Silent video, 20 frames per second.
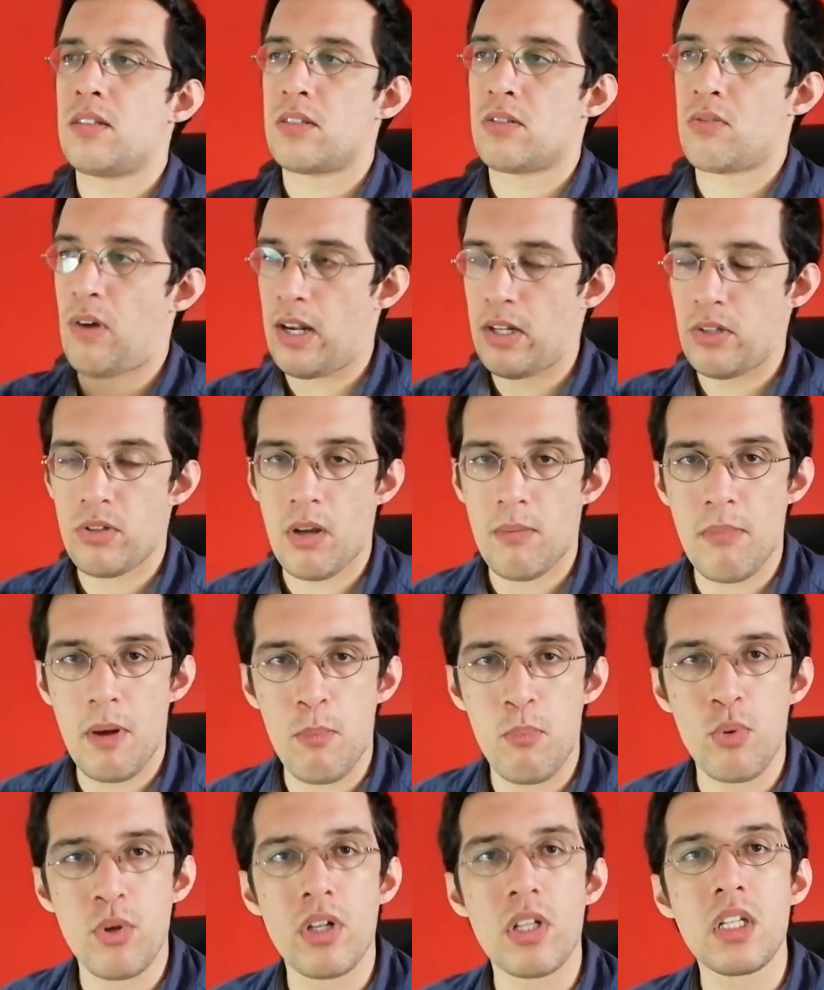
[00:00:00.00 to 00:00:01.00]
Try to come
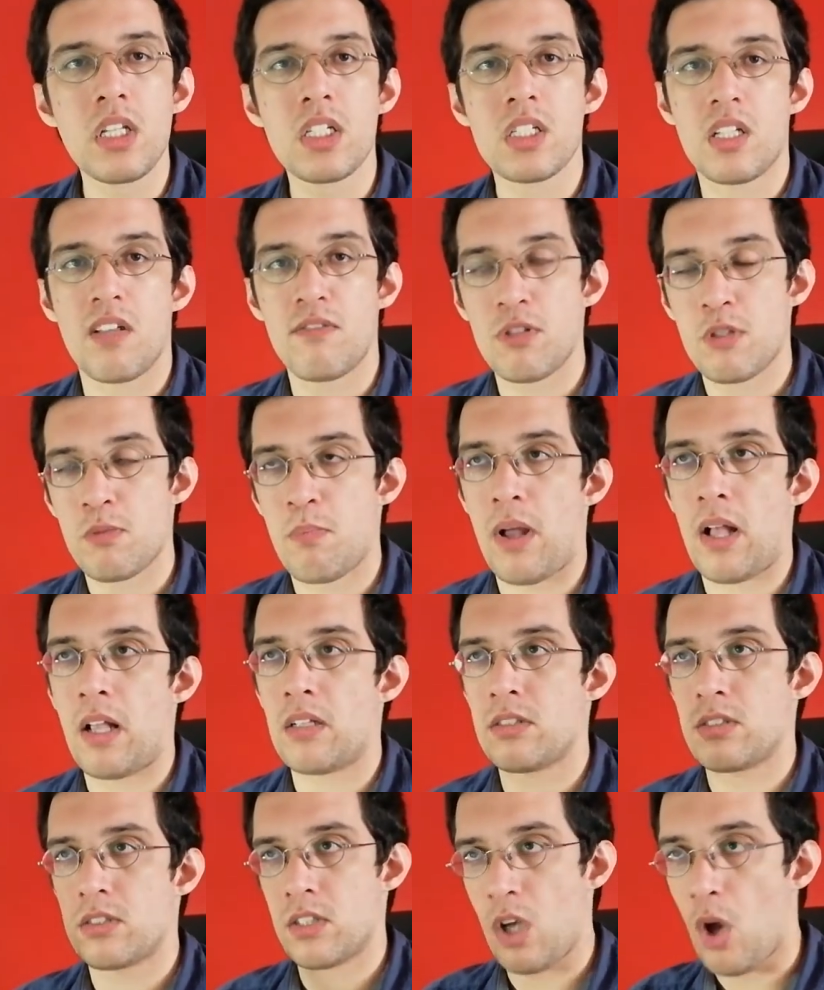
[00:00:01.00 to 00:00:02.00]
up with a list of
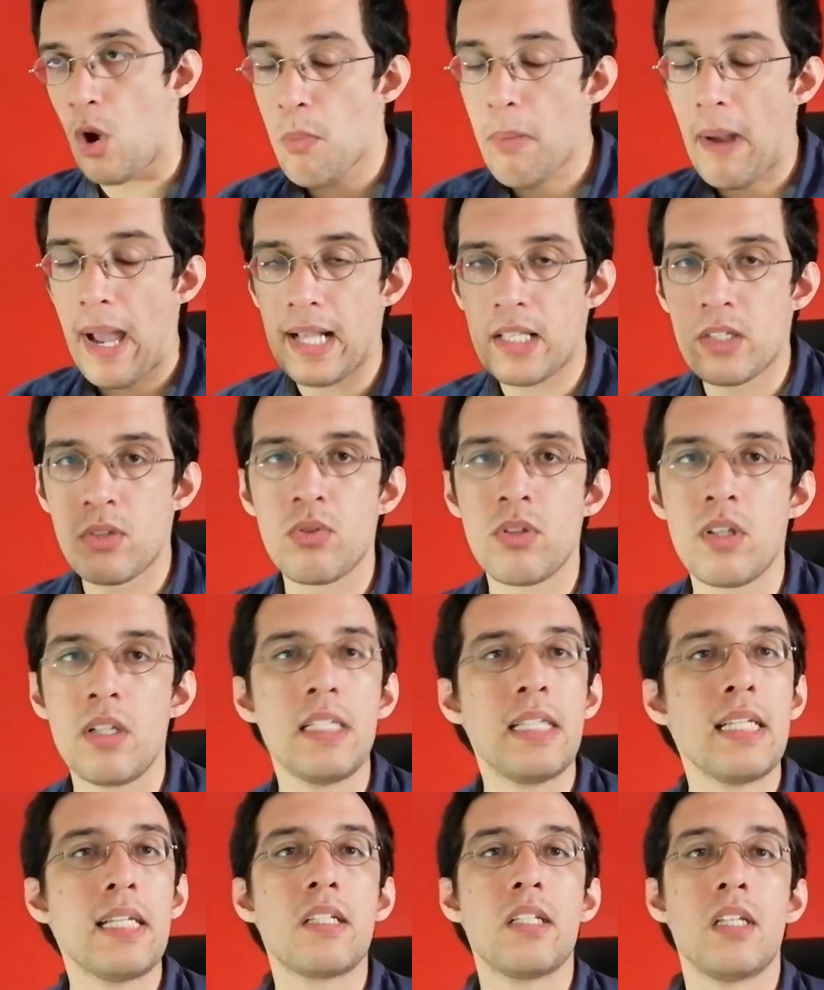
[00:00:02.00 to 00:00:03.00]
spells. Go back to the
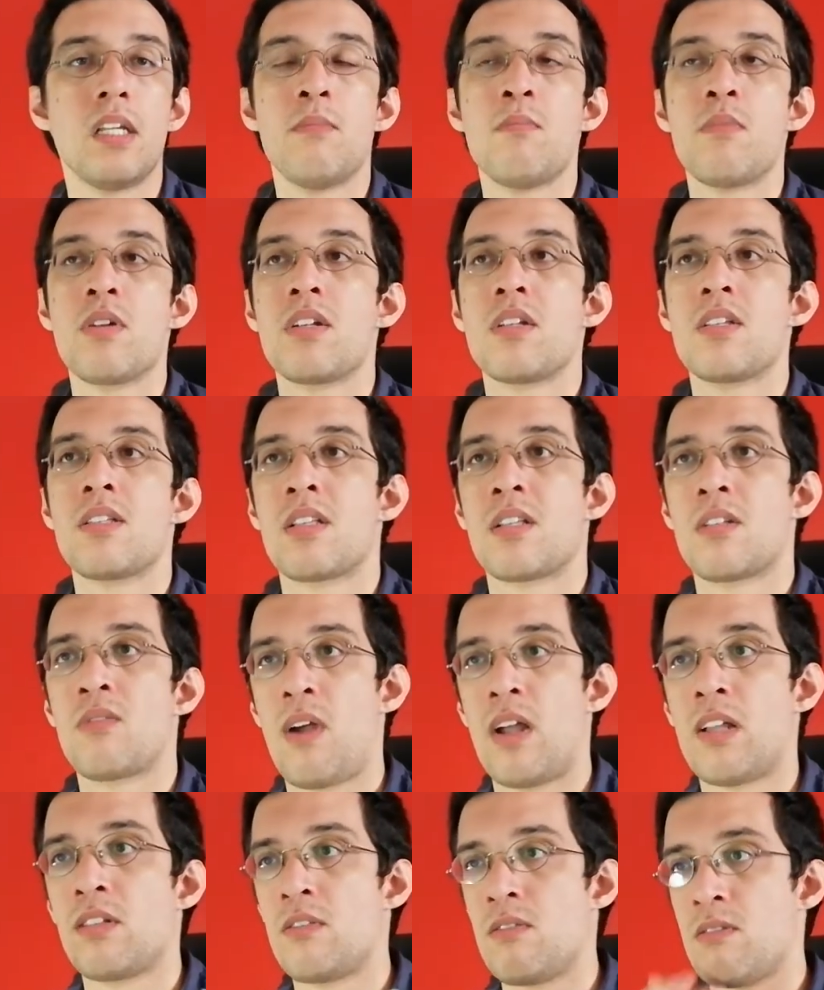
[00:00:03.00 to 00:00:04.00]
leaked images and
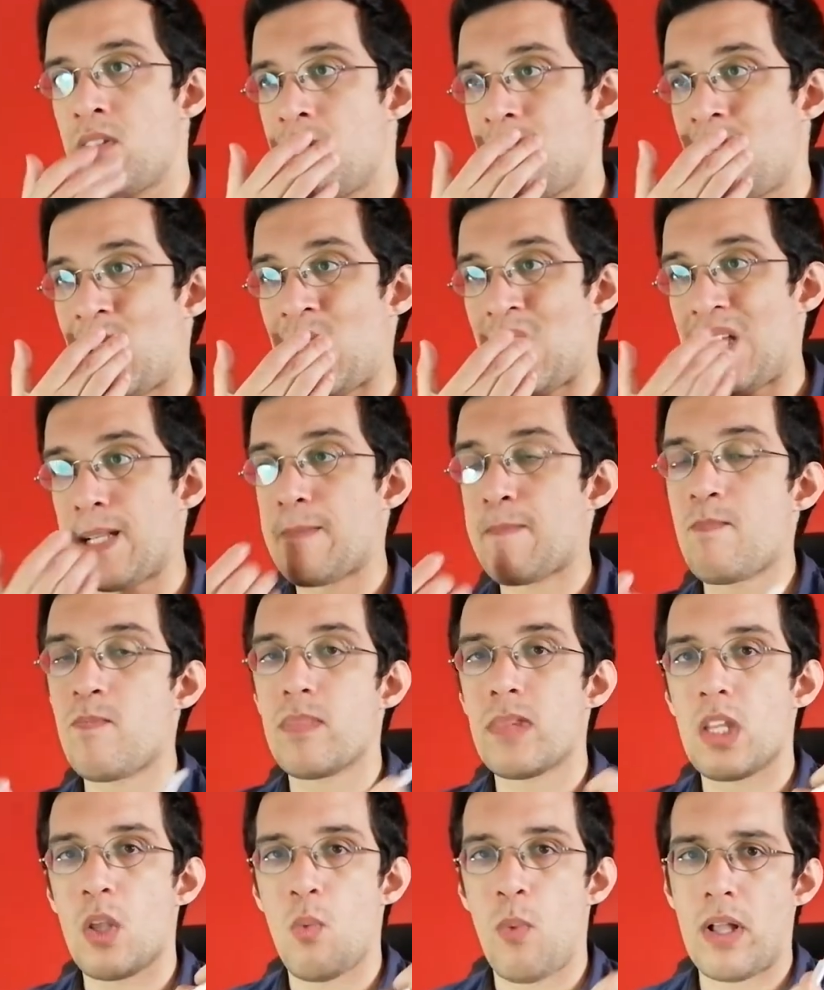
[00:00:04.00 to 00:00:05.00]
try to see
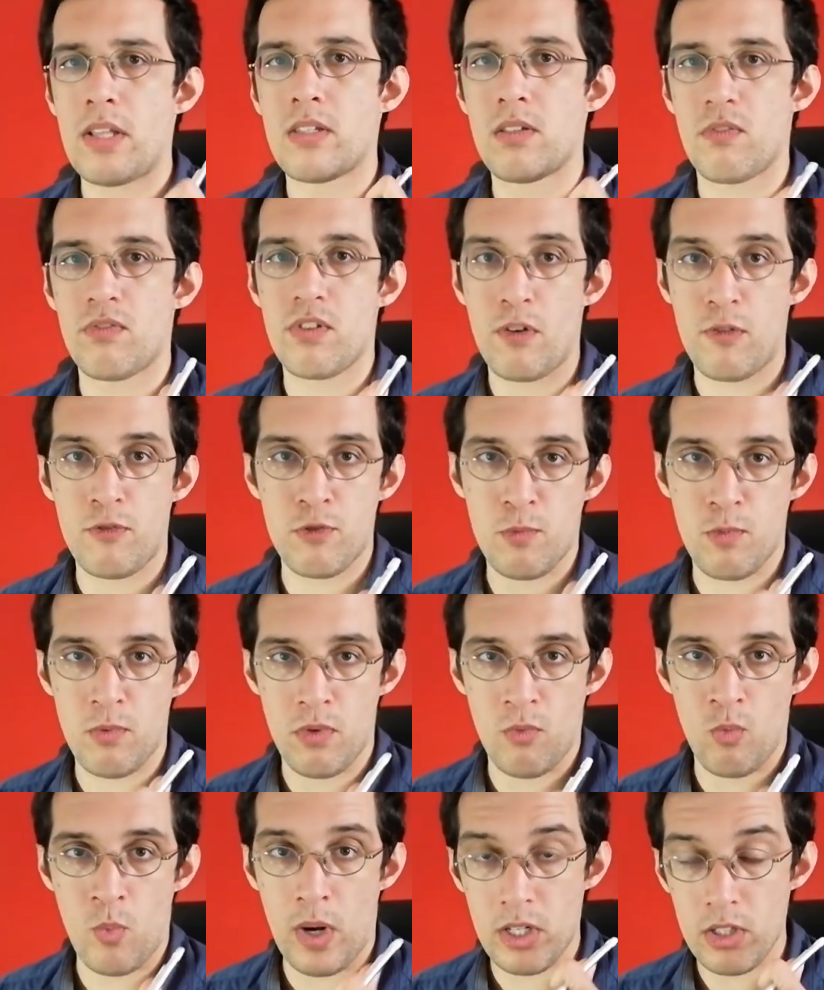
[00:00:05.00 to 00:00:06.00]
what sort of
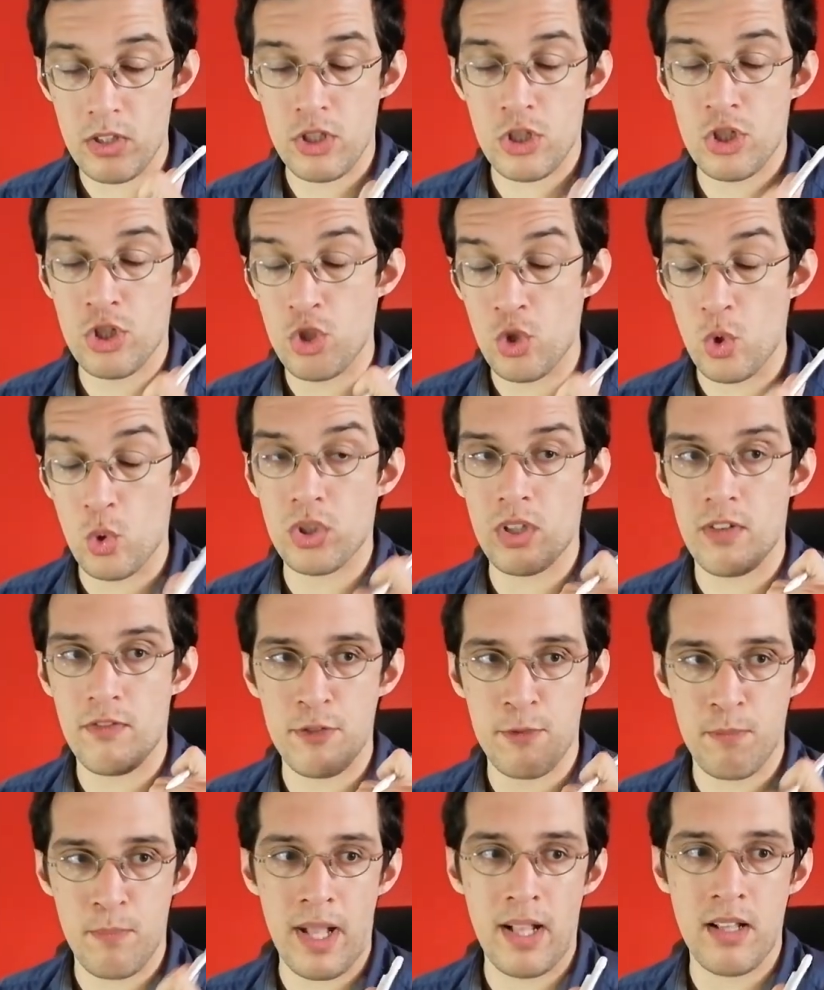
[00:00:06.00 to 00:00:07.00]
what sort of
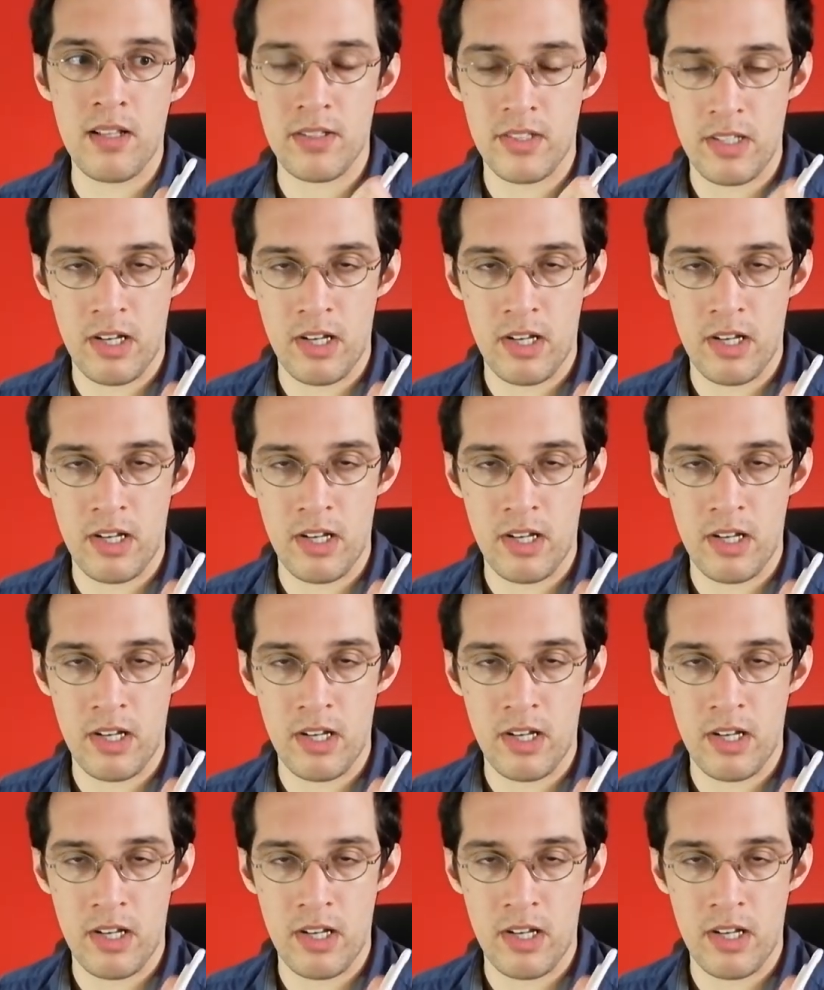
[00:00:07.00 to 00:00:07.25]
spells